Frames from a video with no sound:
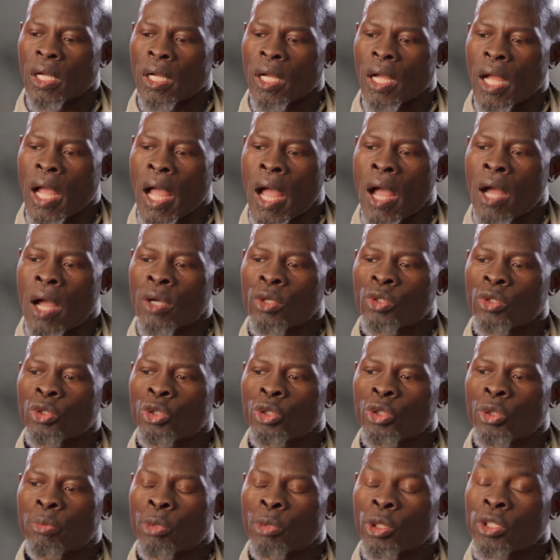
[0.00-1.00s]
How do
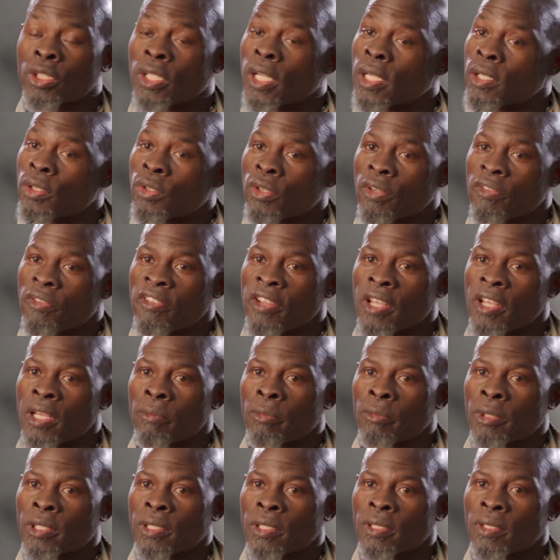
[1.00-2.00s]
you protect your
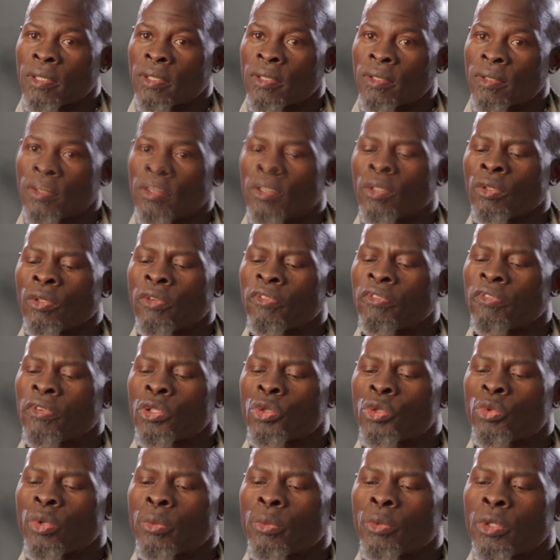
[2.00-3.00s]
family? In the
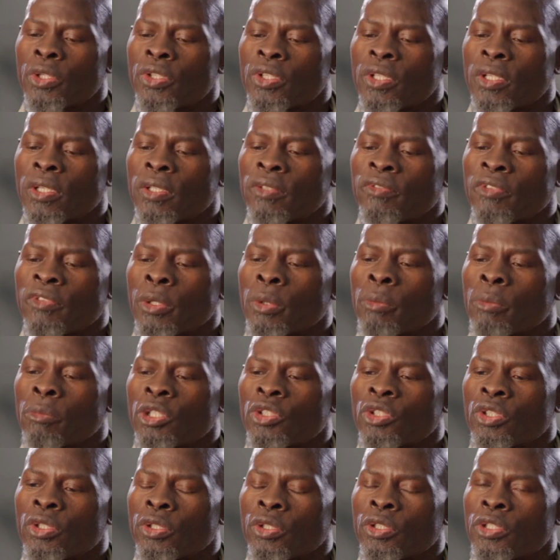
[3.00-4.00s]
first one, we're still very
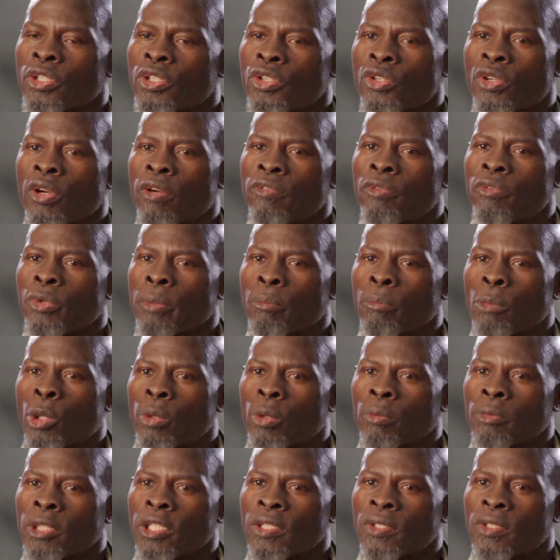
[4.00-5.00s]
much in the discovery
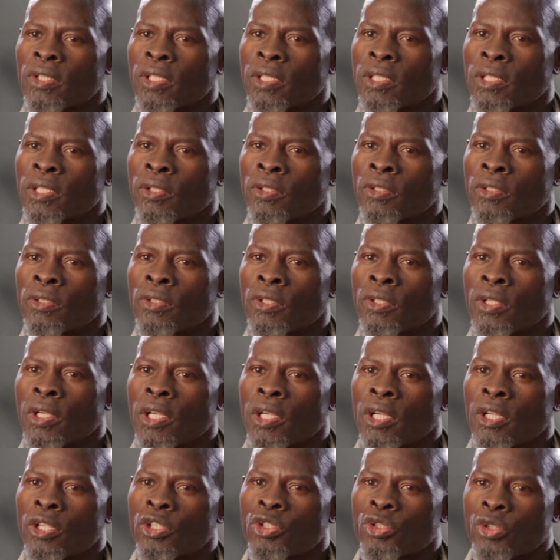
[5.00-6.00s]
moment, you know,
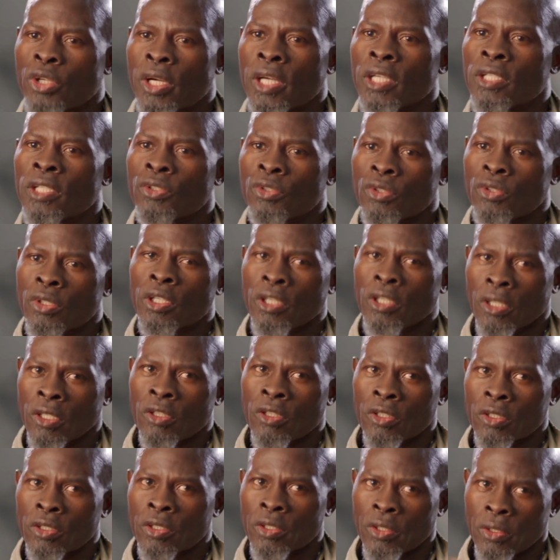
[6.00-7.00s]
trying, you
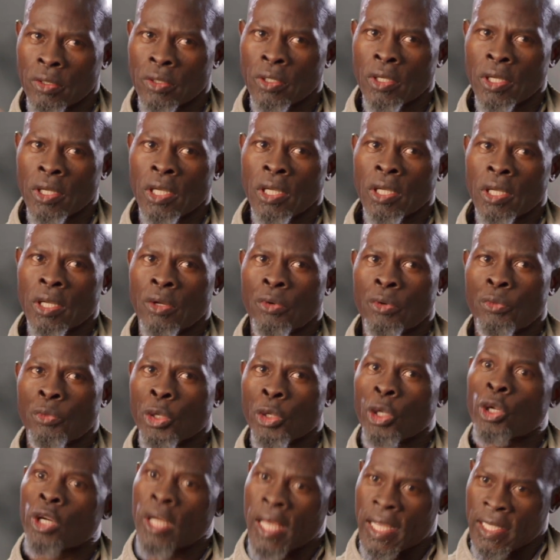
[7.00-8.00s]
know,
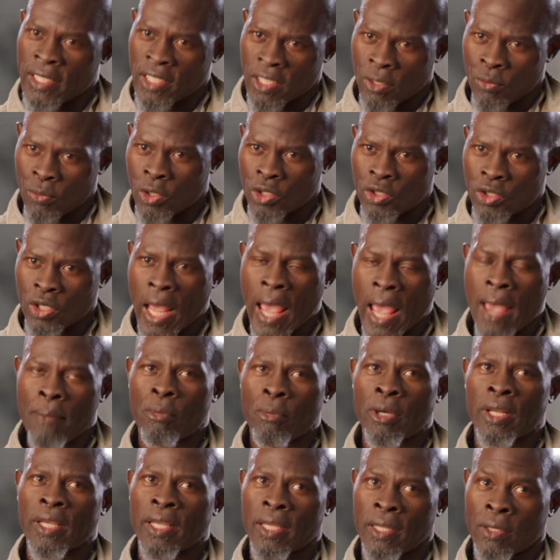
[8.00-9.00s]
realizing what's
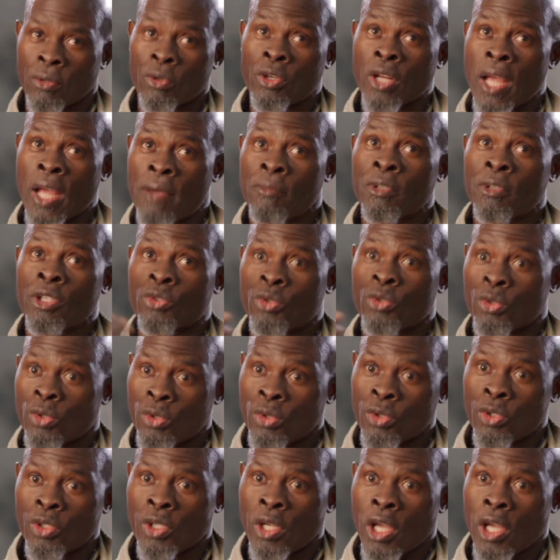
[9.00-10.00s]
happening and having
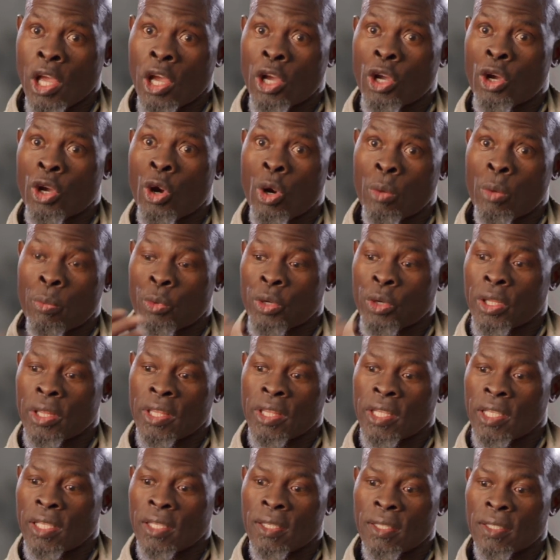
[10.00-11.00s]
to cope with
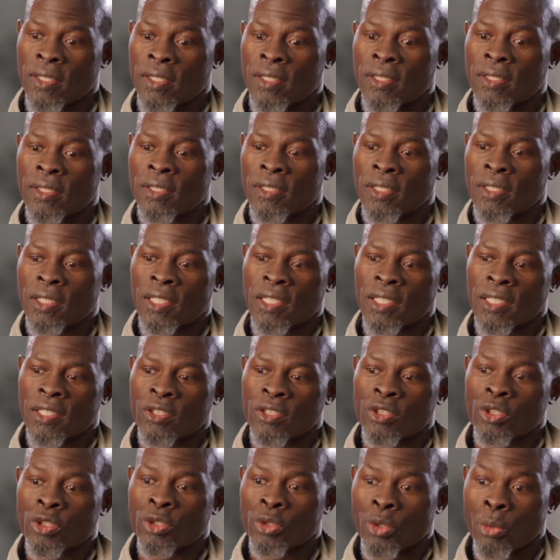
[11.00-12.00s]

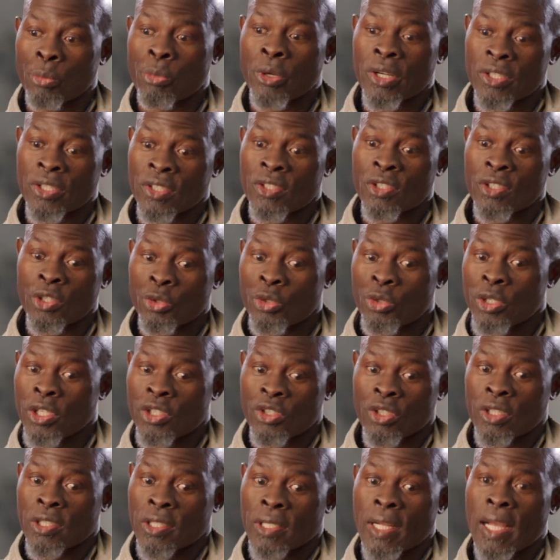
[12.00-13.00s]
the present
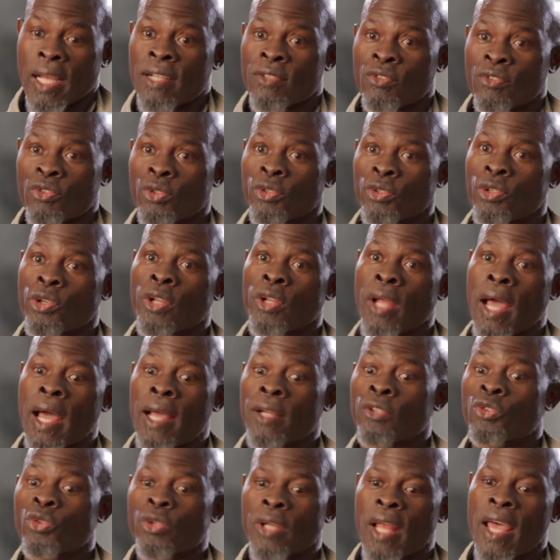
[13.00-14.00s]
situation and how
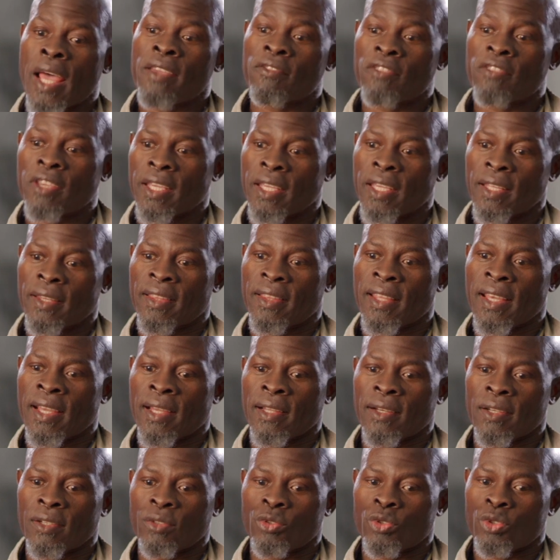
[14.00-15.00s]
to navigate
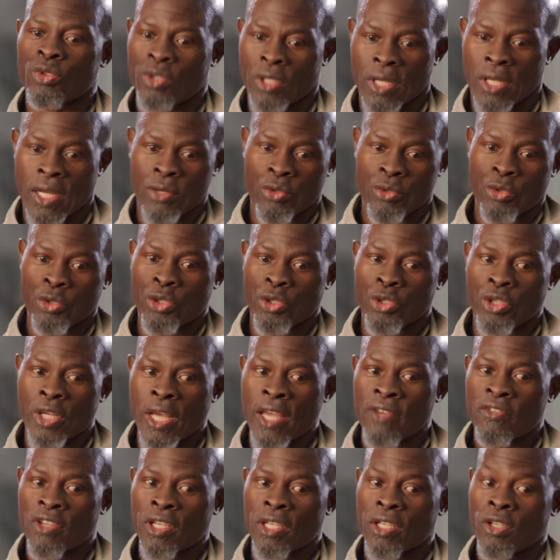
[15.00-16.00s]
that. How do you
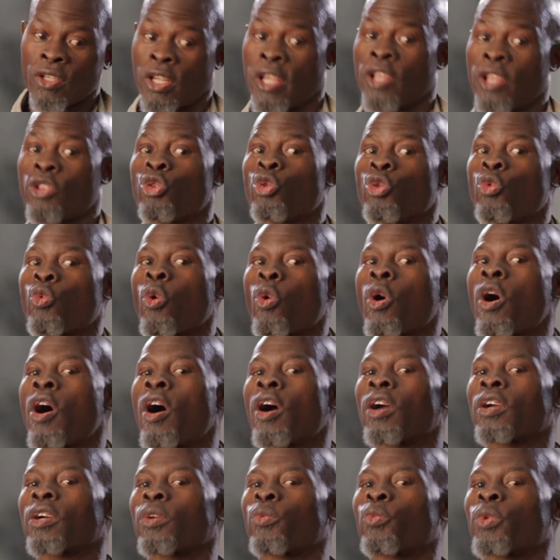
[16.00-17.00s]
navigate? Can you
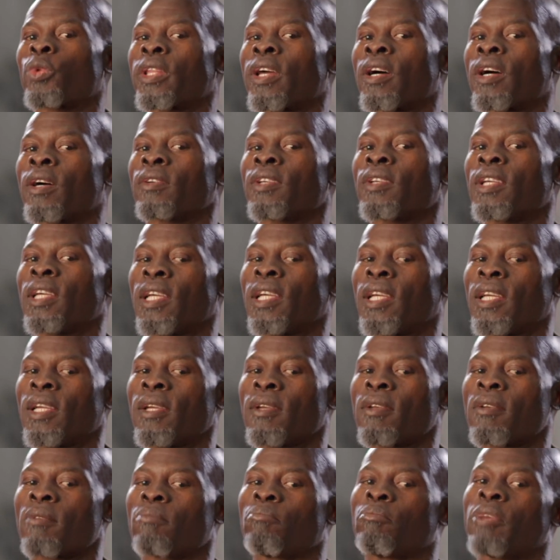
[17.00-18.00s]
walk without
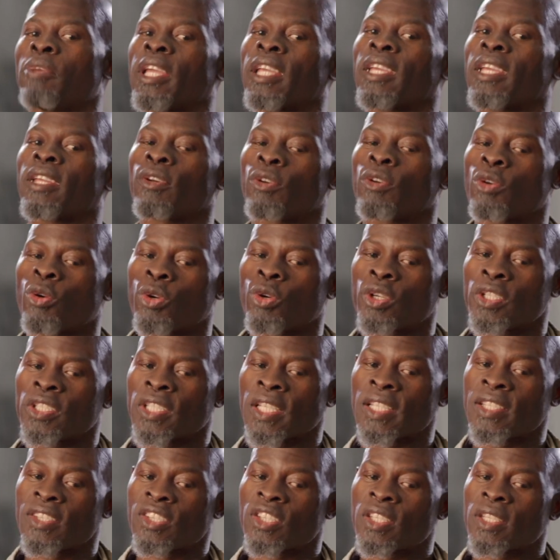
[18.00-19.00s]
making noise
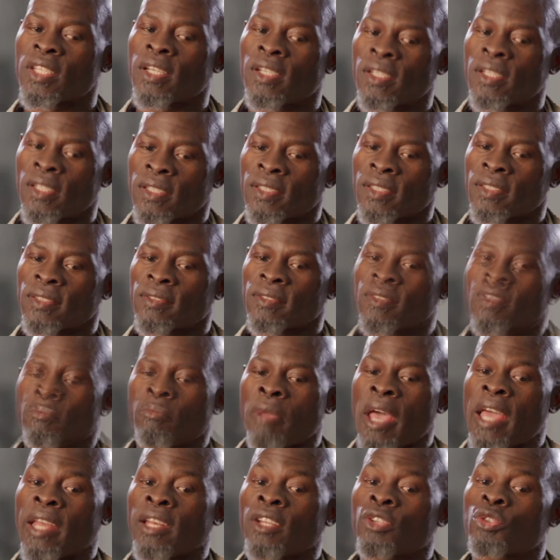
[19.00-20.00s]
and still
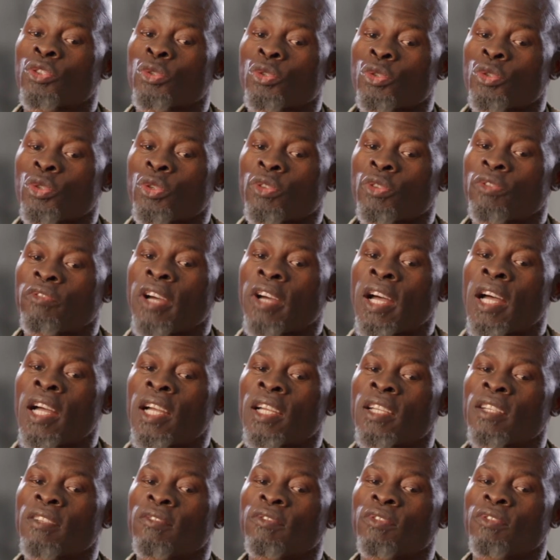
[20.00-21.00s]
manage to
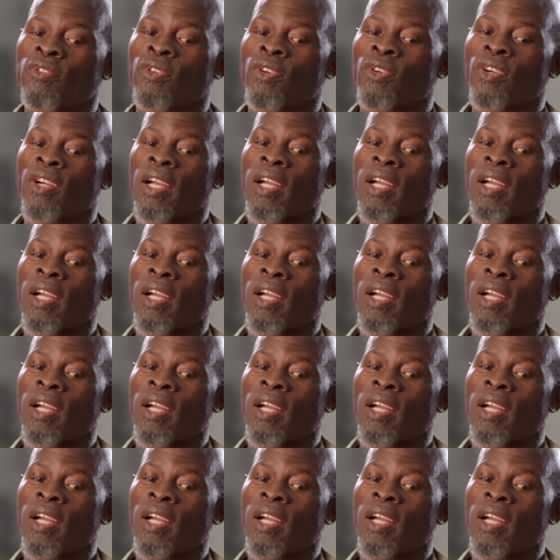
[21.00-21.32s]
survive?